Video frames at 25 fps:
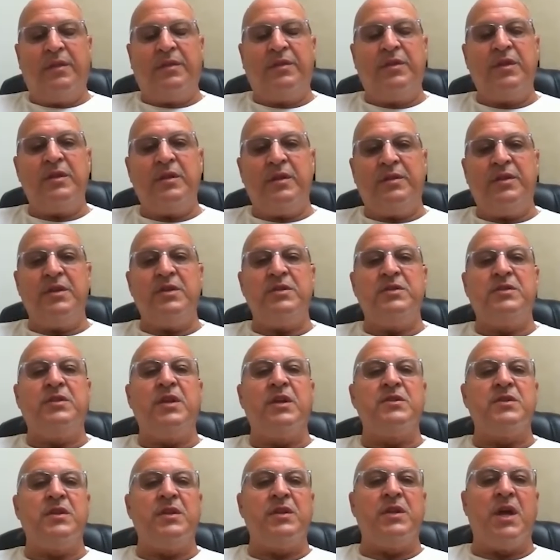this
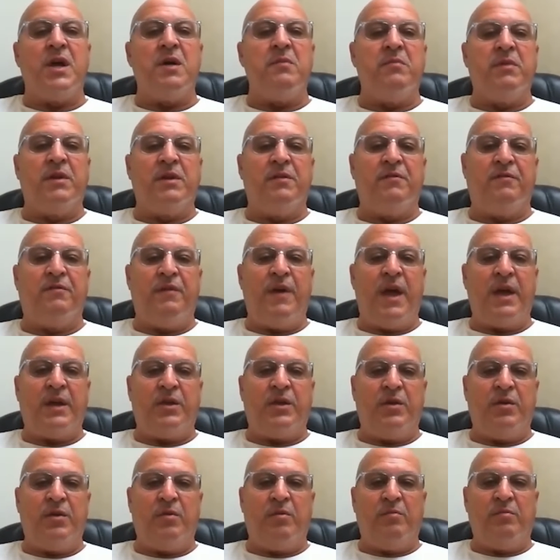doesn't come in a
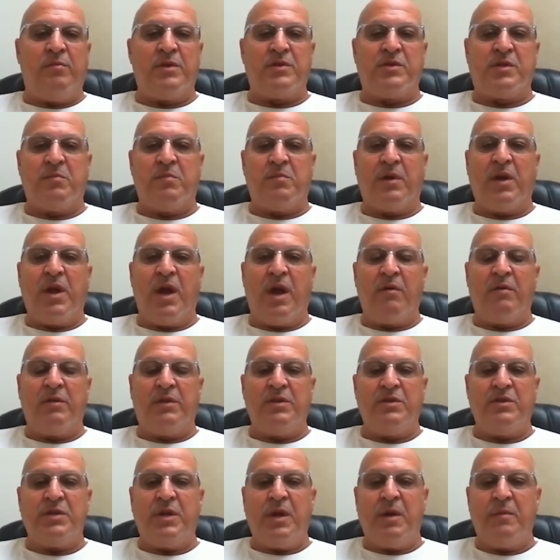vacuum, Mr. Bakari.
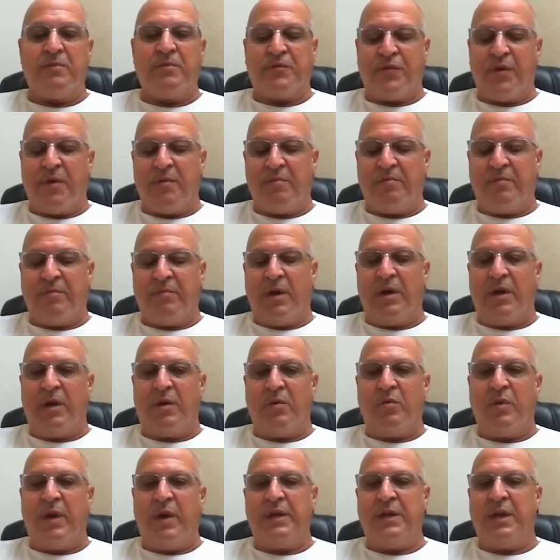This comes from
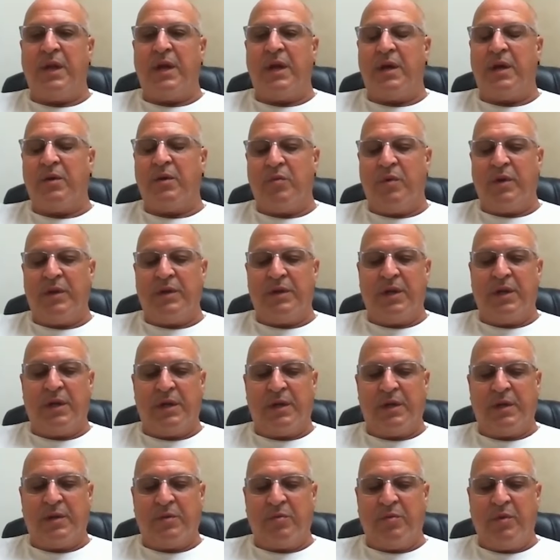when
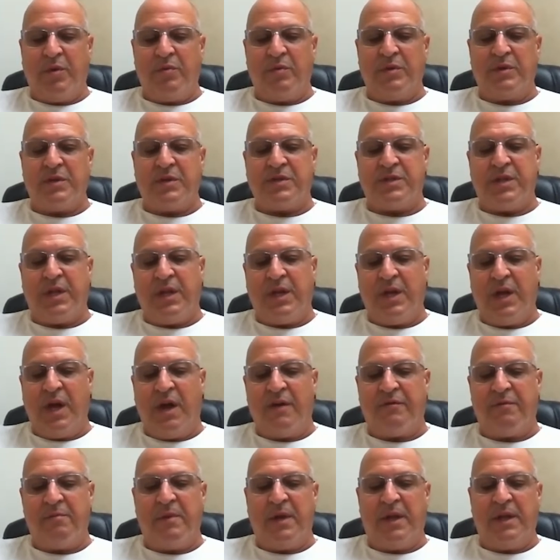we were in city
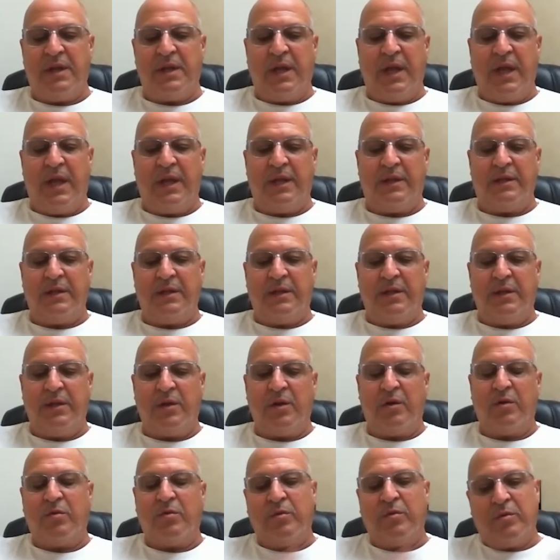government, and
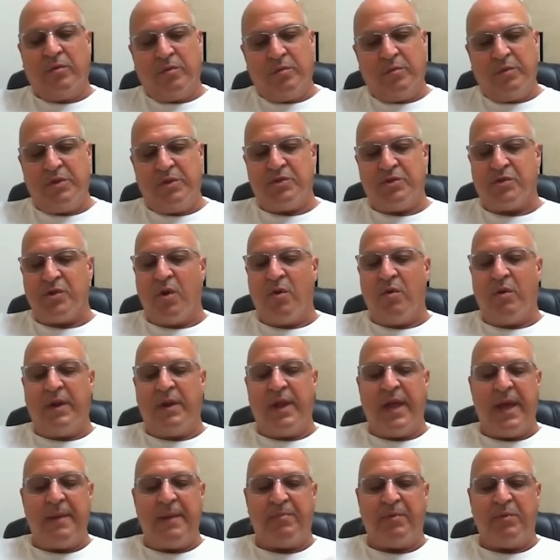we saw what
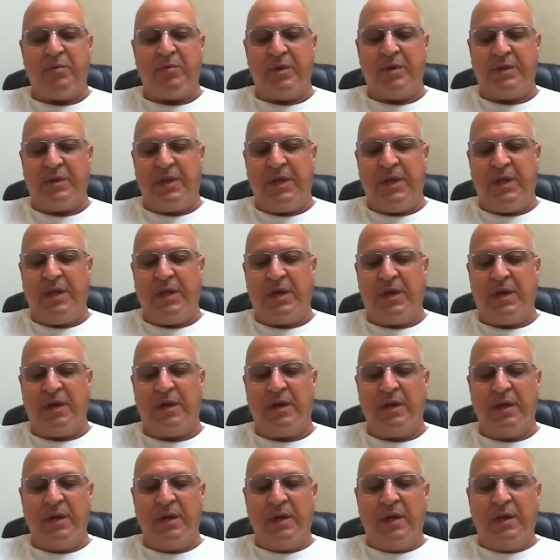happened with
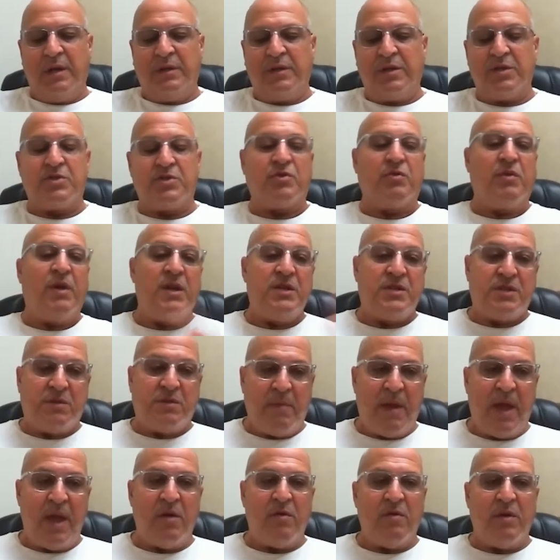the disgraced
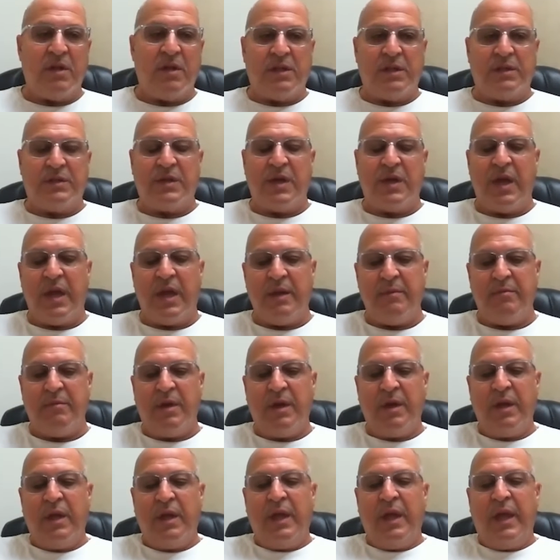mayor at the time,
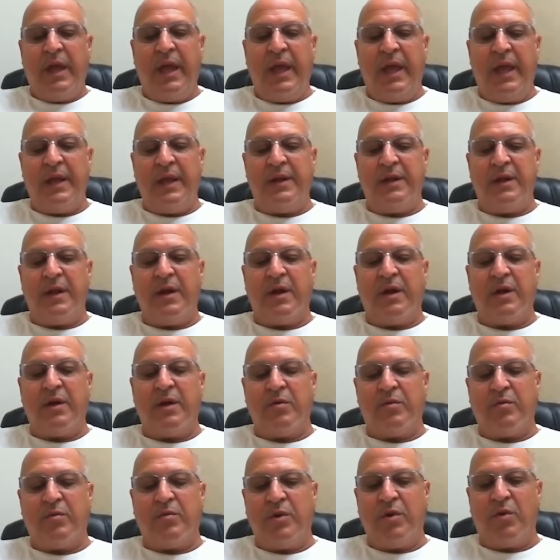and
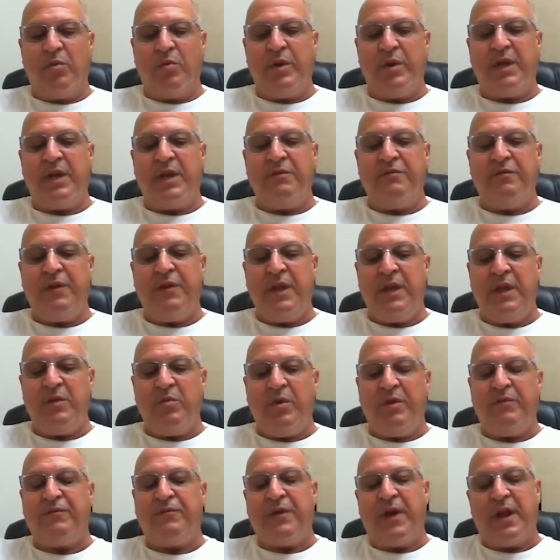we convened.
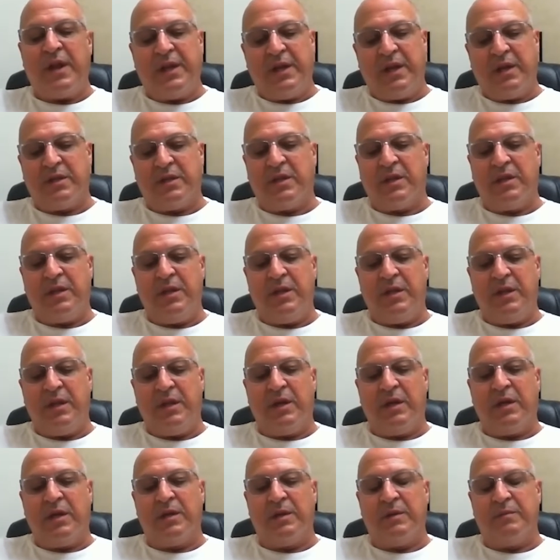We finally got
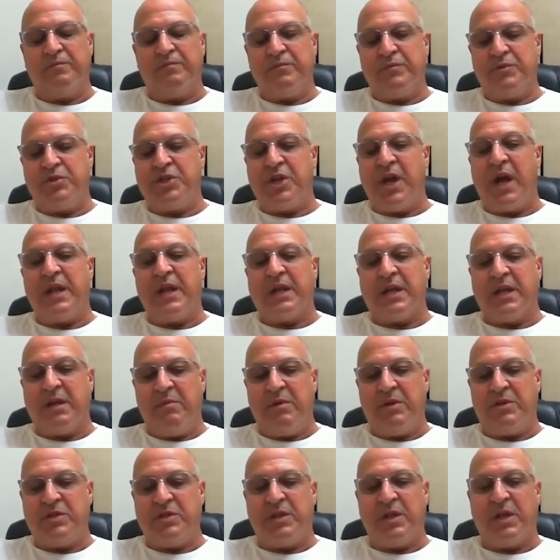the Charter
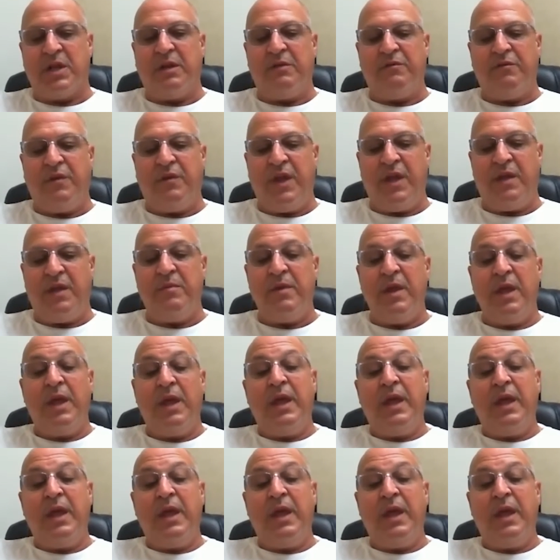Commission to convene,